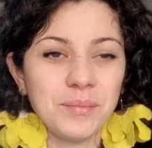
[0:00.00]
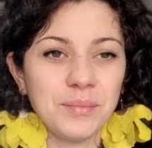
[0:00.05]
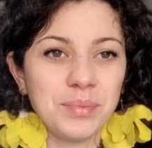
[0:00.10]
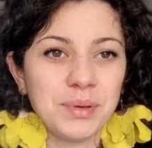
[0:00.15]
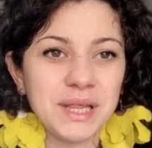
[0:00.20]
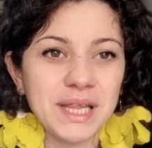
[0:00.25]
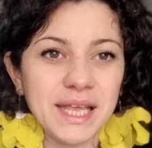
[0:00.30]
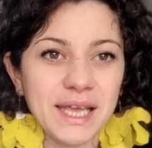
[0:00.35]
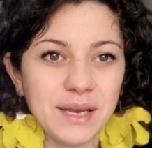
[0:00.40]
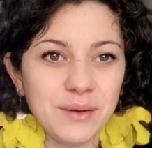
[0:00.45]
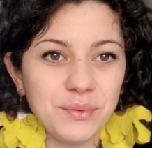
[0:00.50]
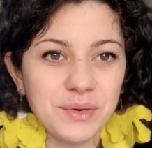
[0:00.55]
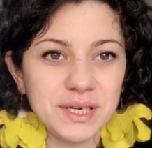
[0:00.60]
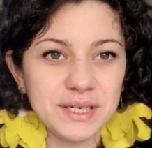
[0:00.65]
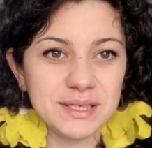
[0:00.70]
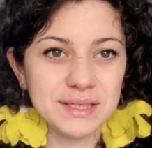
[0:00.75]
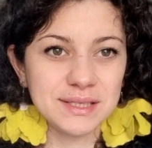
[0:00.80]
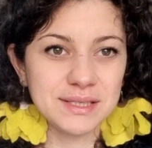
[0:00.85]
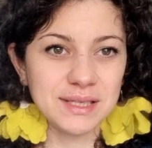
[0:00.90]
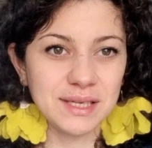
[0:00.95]
play with
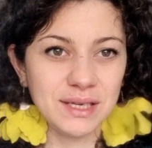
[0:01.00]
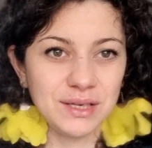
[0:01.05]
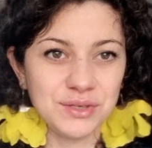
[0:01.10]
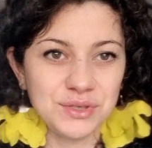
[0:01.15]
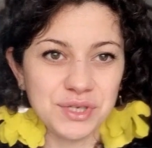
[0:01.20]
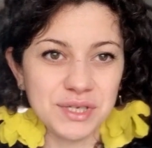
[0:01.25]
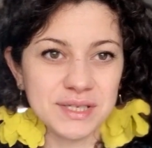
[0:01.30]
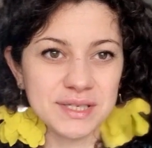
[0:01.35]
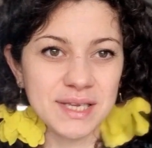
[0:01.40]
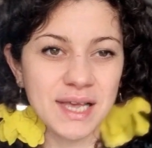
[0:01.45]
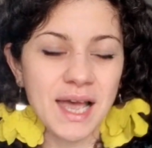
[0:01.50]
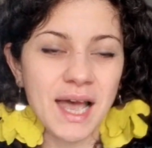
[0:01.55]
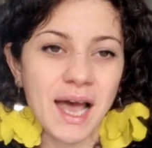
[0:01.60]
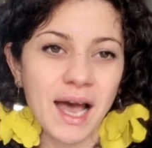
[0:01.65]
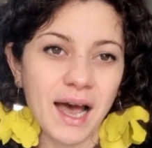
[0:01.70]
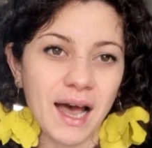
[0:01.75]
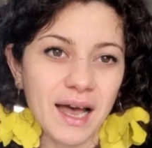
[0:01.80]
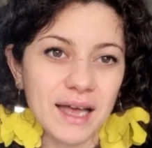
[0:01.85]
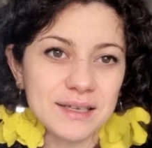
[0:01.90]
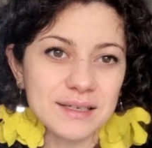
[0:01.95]
the stitches,
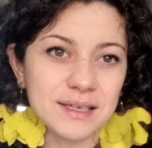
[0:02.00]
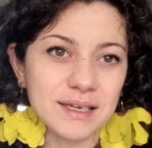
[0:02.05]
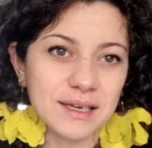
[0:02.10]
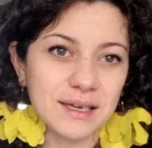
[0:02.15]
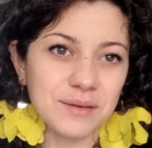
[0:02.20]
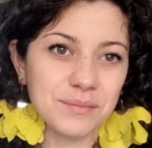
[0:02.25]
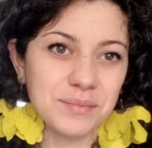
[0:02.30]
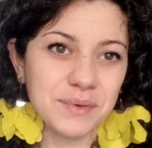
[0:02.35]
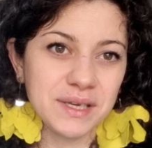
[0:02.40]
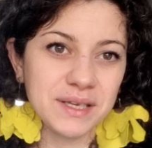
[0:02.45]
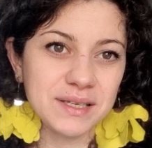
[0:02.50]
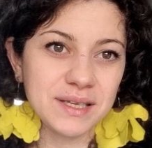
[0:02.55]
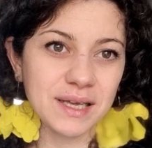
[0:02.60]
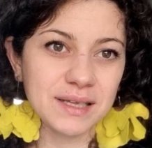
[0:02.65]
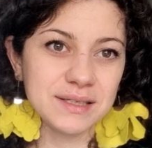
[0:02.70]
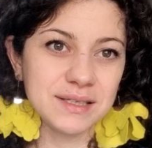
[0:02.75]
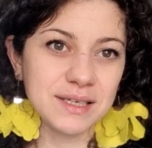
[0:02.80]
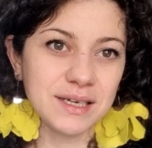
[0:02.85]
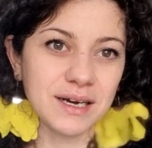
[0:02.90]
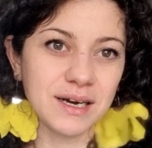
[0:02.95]
adding a bit
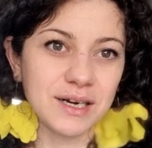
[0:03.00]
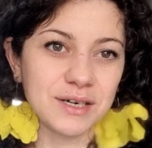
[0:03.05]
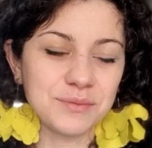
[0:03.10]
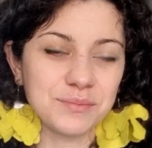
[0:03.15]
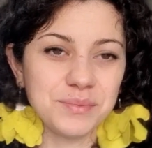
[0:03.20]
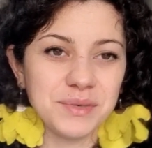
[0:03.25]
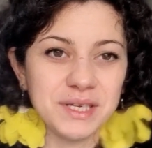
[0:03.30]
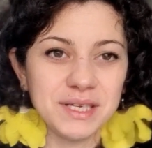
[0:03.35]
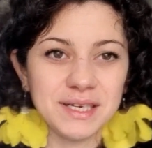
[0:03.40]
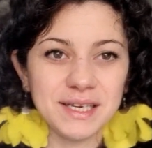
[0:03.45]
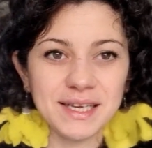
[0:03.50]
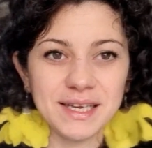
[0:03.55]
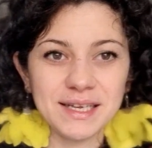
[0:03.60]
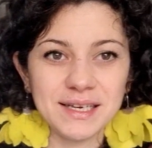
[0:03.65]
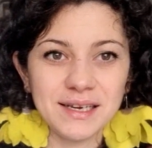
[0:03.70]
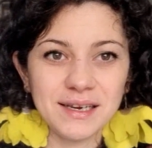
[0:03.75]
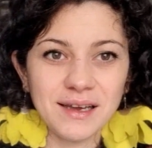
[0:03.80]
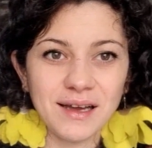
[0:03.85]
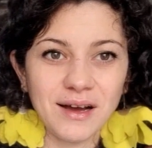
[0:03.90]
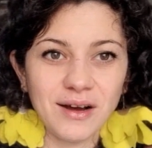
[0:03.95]
at the armpit,
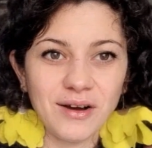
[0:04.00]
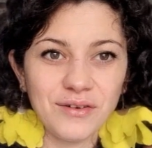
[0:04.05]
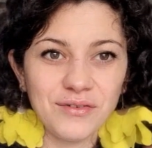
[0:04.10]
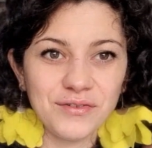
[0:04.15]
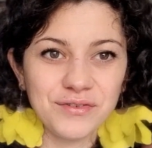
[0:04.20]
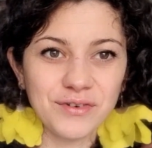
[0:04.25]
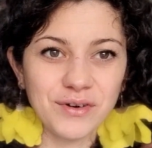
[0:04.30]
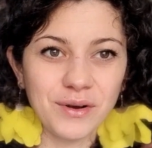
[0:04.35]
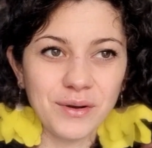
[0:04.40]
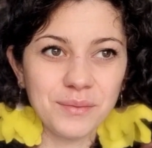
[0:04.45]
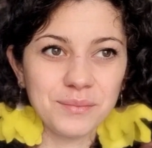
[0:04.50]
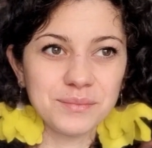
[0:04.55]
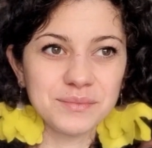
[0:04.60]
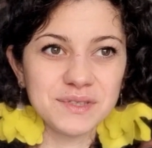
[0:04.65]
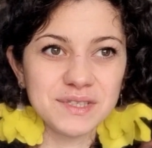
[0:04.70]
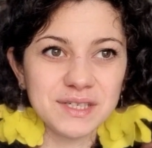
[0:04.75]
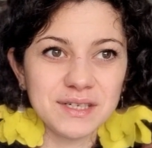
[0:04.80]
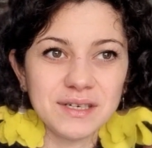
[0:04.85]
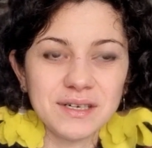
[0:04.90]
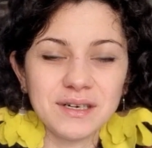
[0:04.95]
getting off from
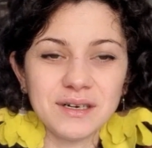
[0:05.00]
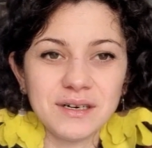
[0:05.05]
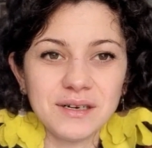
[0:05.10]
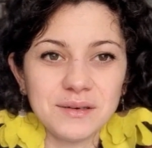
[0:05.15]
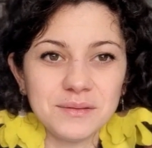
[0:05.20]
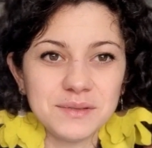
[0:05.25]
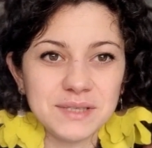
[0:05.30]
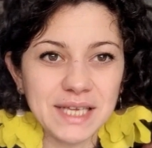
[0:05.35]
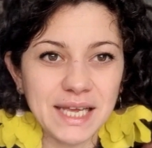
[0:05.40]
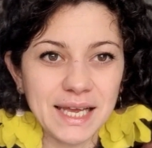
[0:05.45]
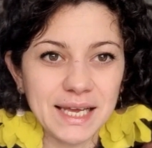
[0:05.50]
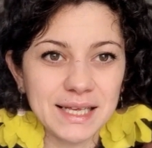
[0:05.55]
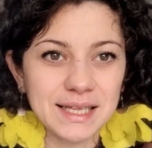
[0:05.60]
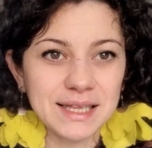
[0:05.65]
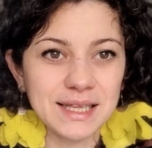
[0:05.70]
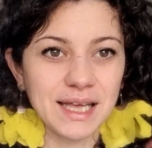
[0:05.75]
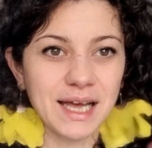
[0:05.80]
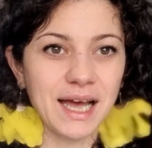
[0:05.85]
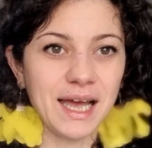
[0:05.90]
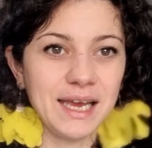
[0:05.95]
the
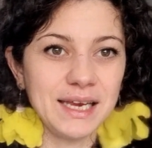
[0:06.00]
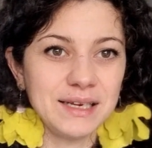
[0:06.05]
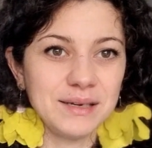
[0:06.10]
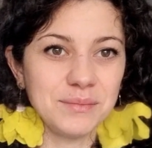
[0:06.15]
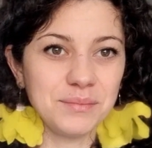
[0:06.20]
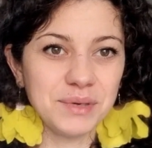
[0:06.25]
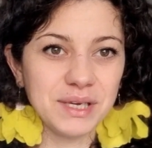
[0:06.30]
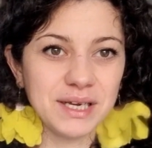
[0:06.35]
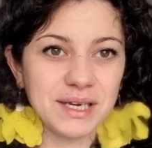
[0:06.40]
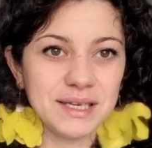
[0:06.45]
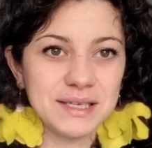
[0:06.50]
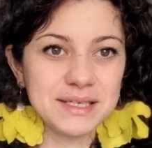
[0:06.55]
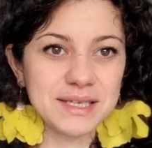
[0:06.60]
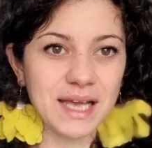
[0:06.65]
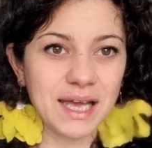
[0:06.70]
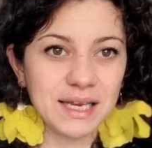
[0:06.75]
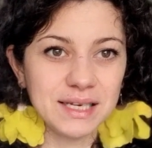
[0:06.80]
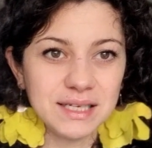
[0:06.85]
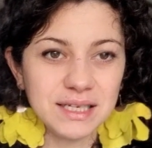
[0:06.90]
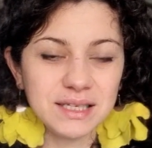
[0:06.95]
neckline, because
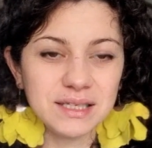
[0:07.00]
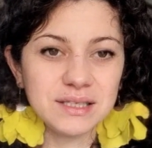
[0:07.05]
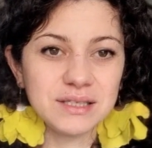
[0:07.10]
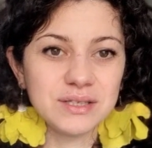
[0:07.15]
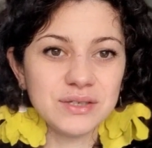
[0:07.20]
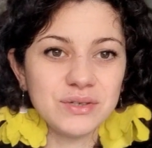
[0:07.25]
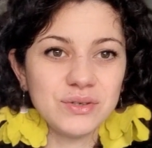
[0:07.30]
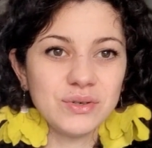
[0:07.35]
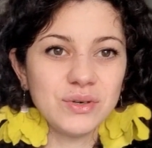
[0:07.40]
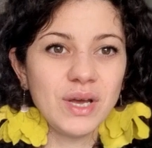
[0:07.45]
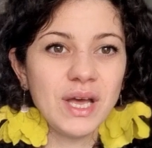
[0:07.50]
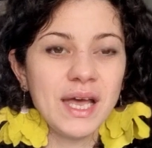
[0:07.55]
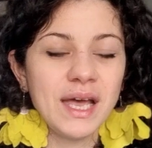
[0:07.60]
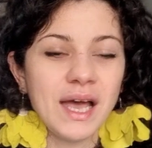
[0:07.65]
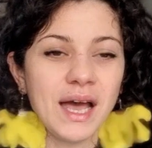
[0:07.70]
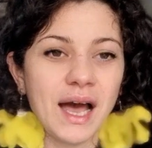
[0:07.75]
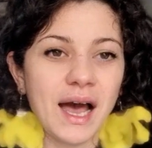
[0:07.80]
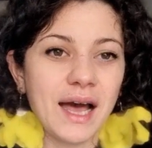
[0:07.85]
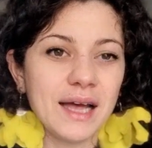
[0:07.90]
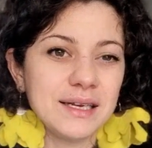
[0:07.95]
I need to
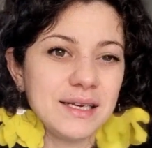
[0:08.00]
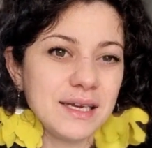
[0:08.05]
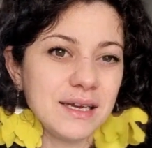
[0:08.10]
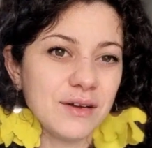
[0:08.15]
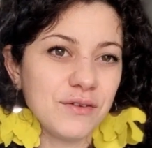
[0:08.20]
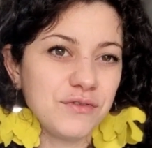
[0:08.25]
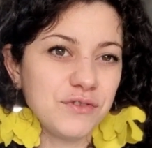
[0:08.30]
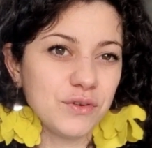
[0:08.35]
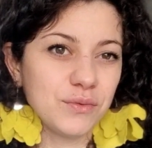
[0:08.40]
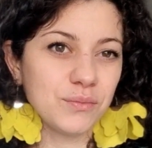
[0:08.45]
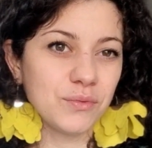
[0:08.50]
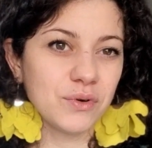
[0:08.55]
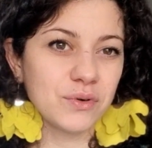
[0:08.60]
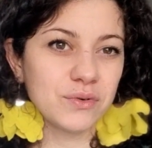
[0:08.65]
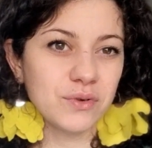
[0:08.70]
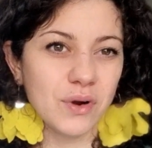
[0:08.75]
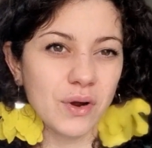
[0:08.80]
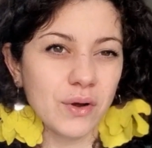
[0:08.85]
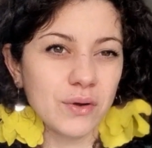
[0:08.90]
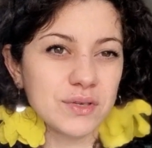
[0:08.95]
adding a few more
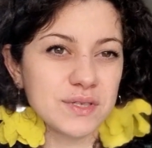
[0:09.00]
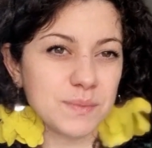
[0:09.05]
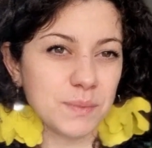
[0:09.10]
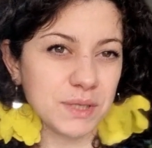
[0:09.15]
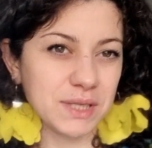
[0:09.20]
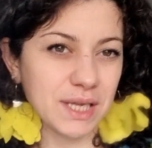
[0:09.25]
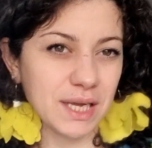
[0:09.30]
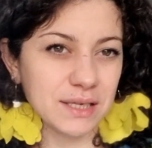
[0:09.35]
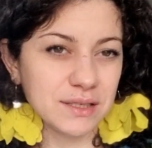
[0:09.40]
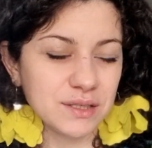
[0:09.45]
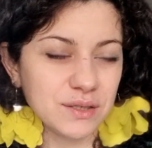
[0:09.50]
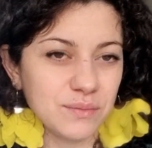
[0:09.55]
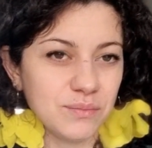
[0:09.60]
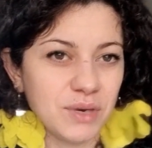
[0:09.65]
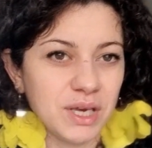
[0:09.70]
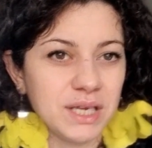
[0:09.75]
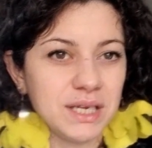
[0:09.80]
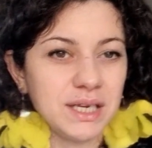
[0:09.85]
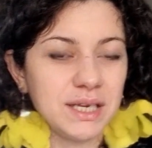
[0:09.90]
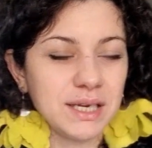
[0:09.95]
rows, but not too
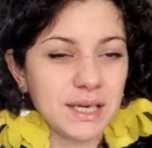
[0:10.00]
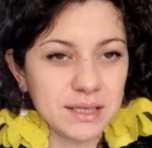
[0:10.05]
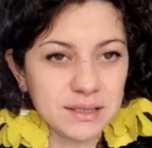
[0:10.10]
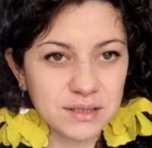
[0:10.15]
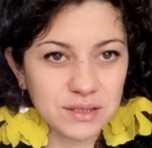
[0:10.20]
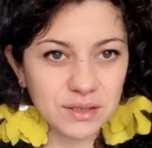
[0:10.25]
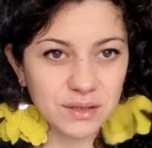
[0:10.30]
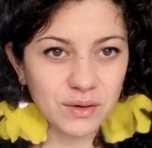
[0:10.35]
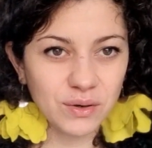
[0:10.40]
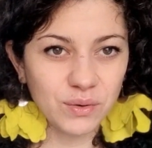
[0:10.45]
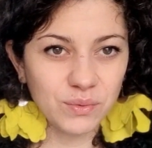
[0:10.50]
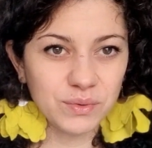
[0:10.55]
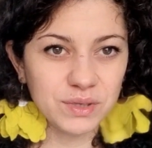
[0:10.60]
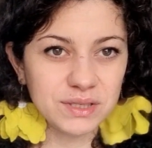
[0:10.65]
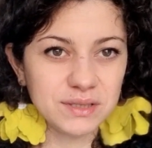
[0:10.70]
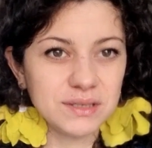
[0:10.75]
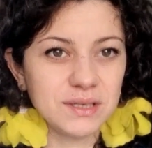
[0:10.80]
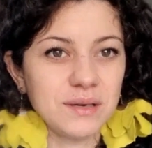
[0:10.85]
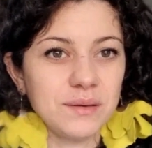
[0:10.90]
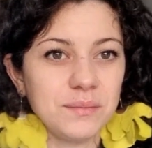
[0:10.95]
many, not to go
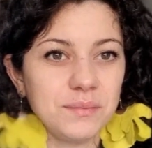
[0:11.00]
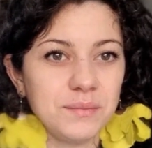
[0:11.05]
with a